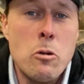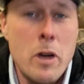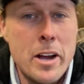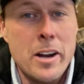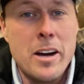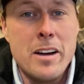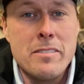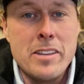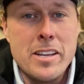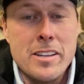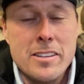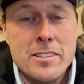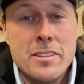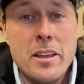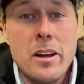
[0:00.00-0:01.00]
quite
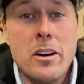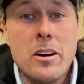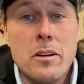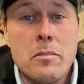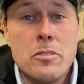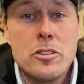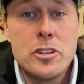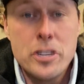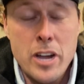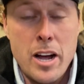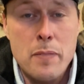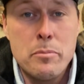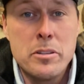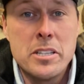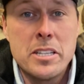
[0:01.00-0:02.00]
obvious that our
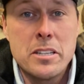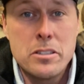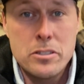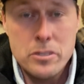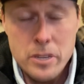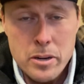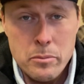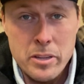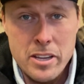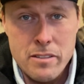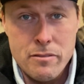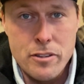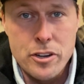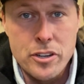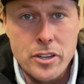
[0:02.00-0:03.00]
shop was extremely
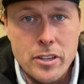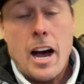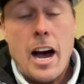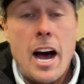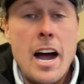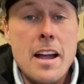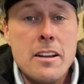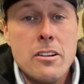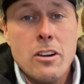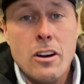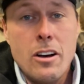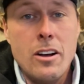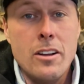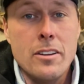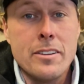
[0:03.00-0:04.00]
efficient. I
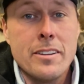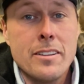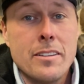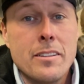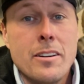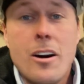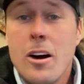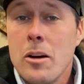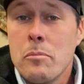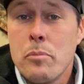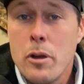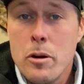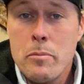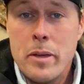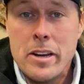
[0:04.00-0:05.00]
called our
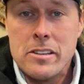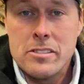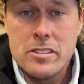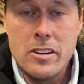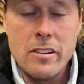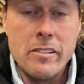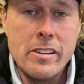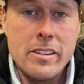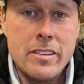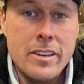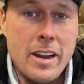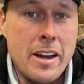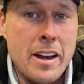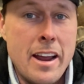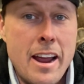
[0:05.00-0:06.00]
propane service
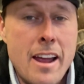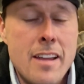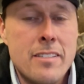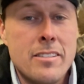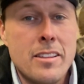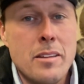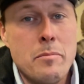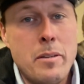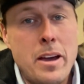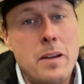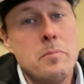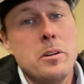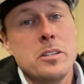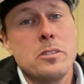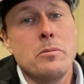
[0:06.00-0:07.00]
and asked them how
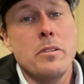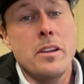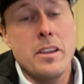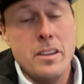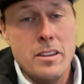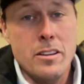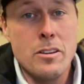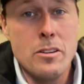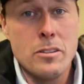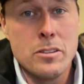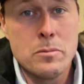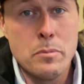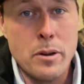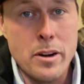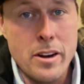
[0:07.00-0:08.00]
much we use
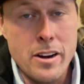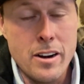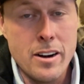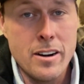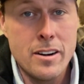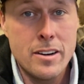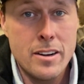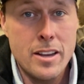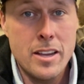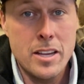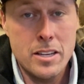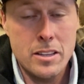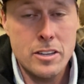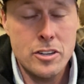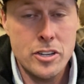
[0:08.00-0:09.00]
per year
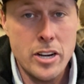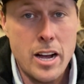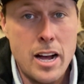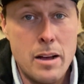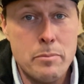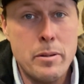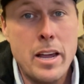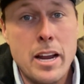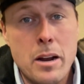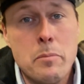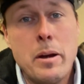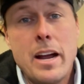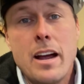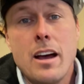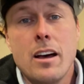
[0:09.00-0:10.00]
in the shop and at
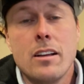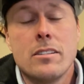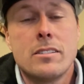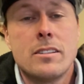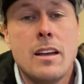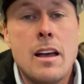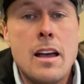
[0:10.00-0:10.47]
my house.